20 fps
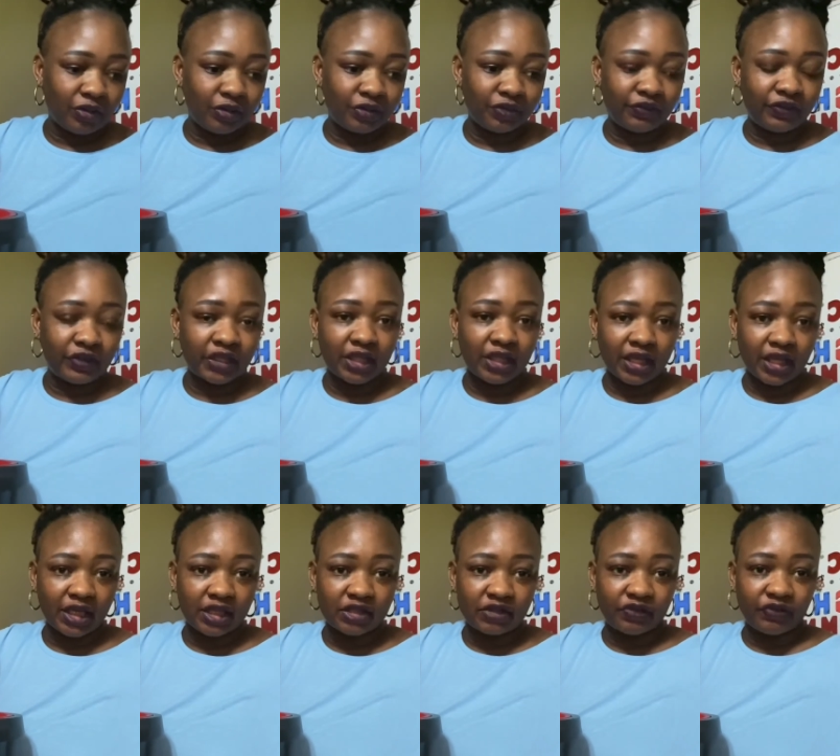the
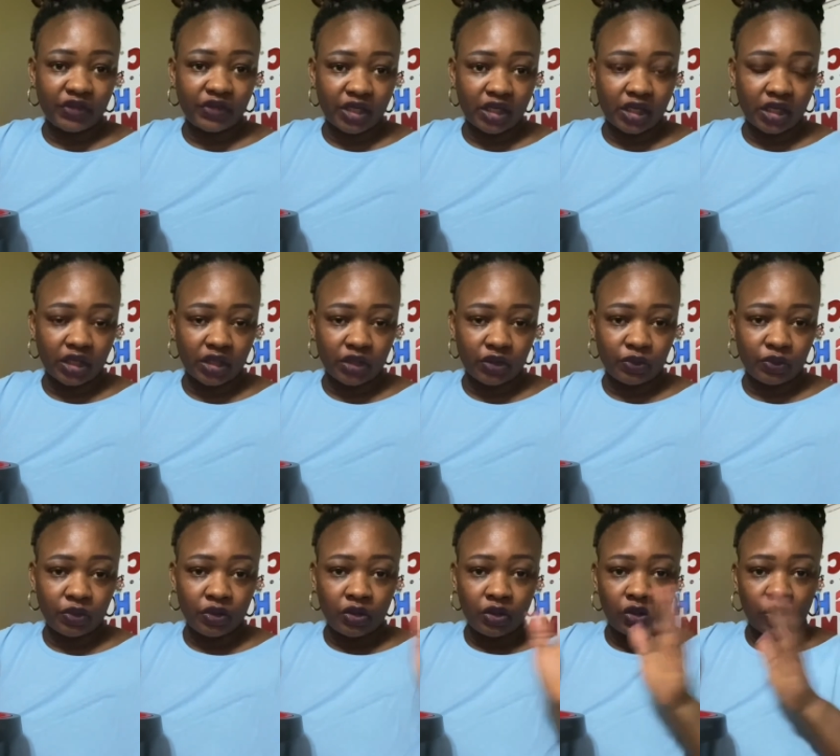next video
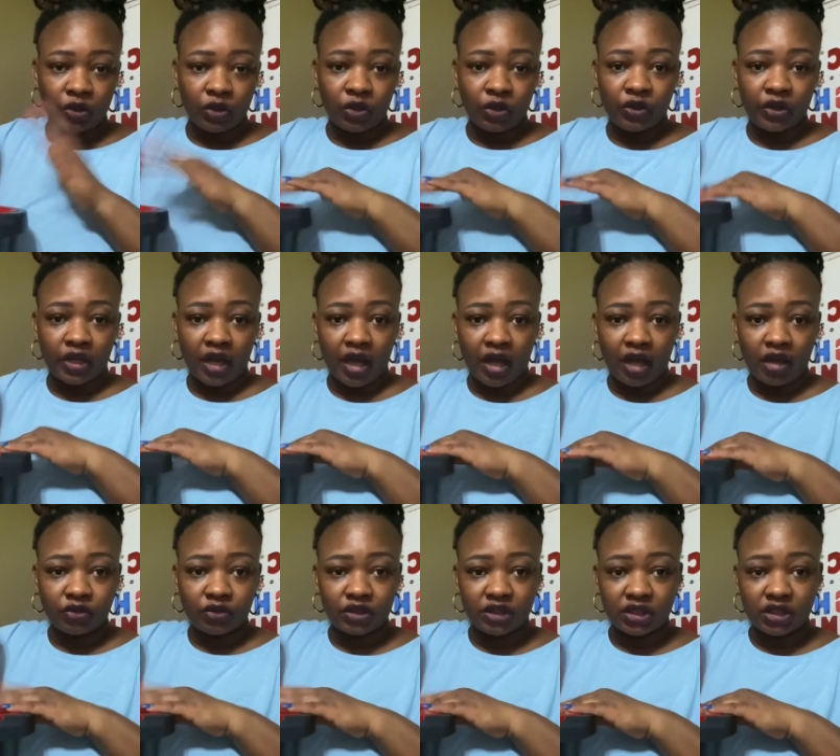on
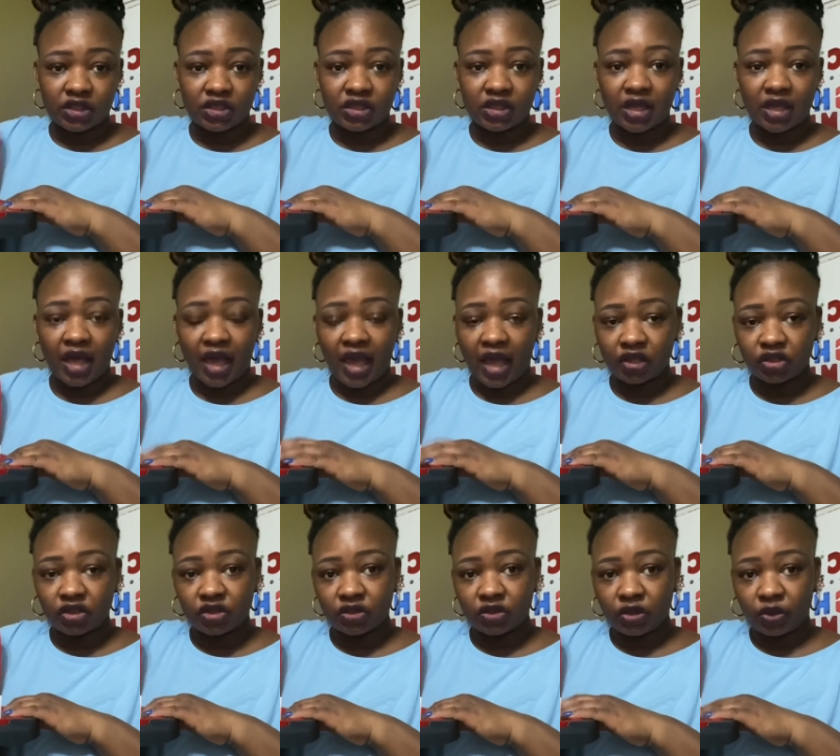how this
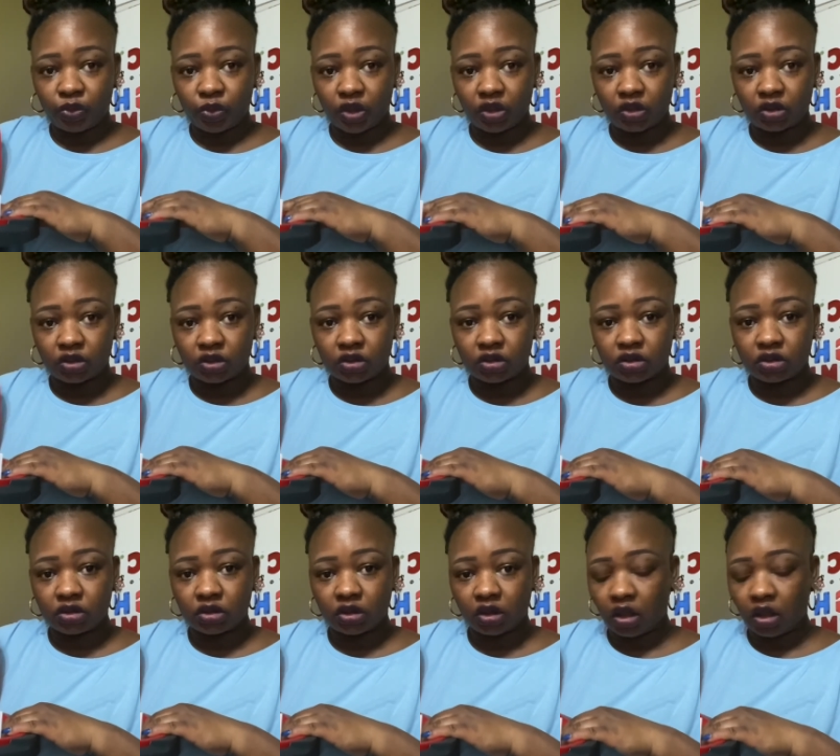actually
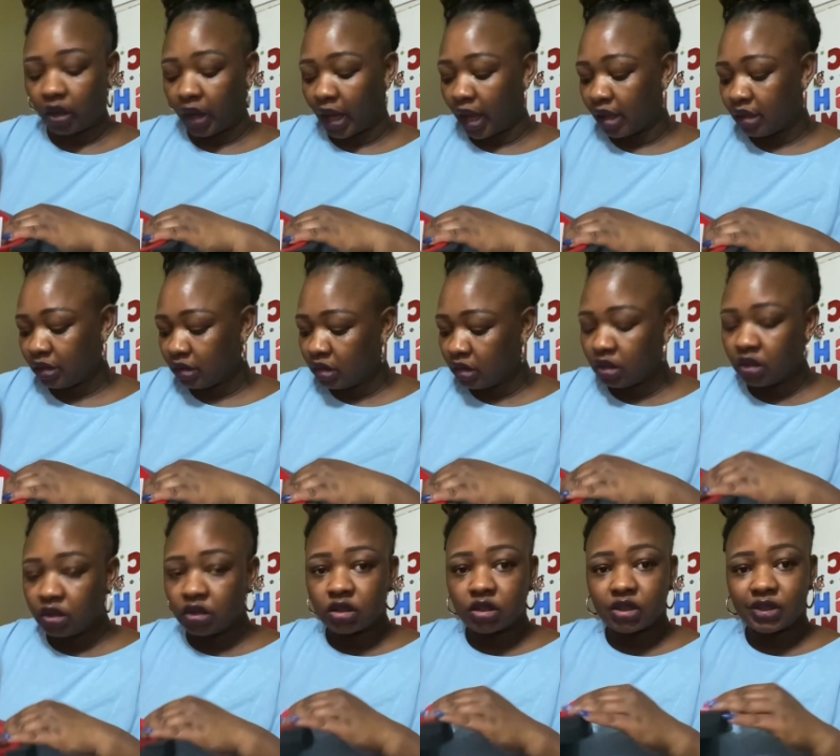works. Okay,
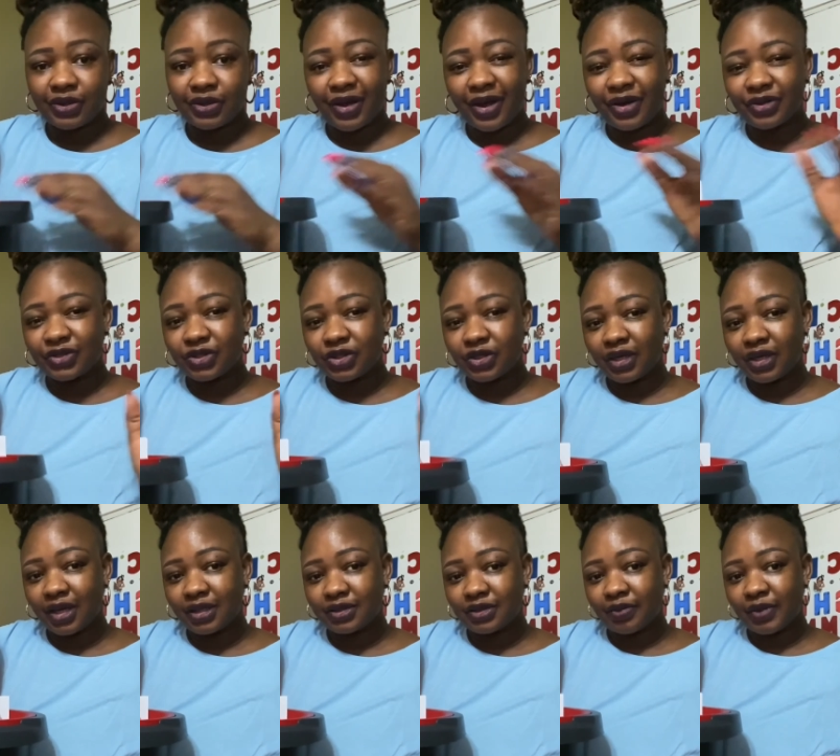so I'll see you
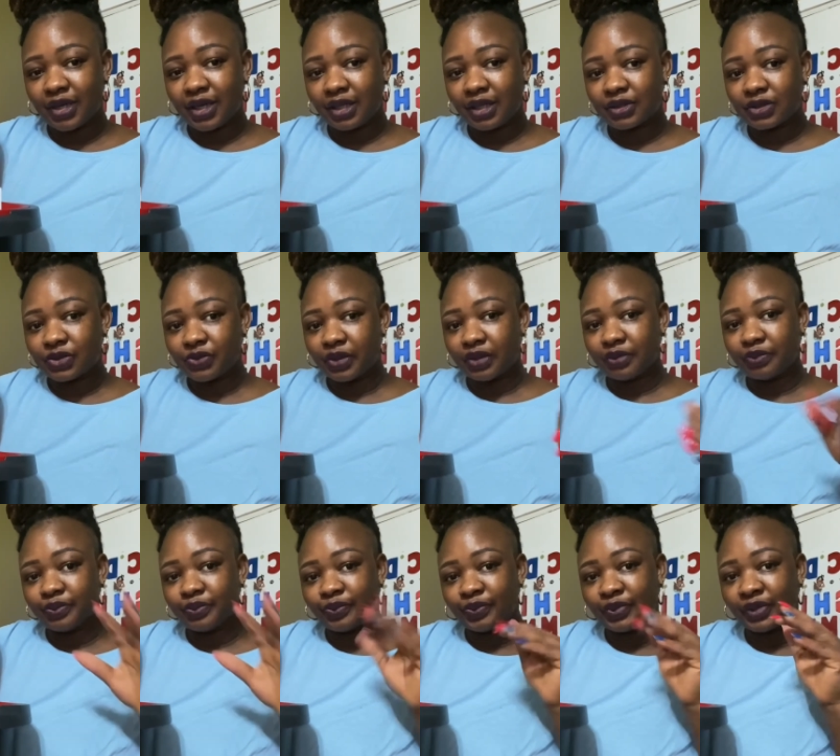guys on my next one.
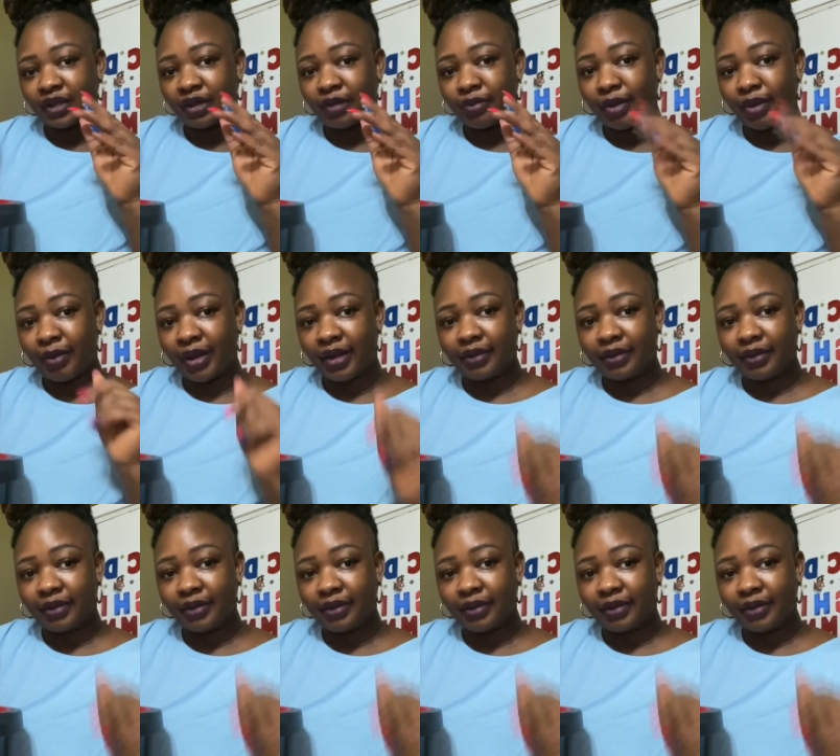Bye bye.